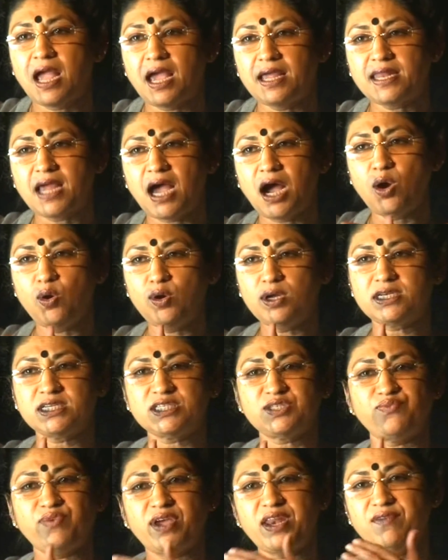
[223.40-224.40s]
and how
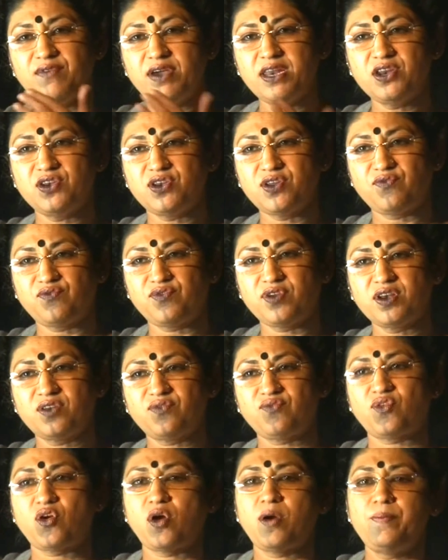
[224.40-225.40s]
it is very
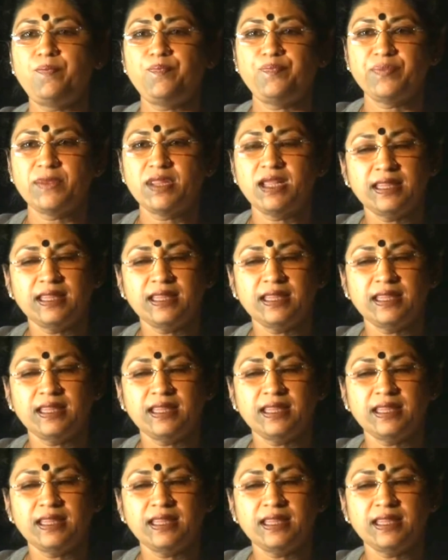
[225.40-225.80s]
different from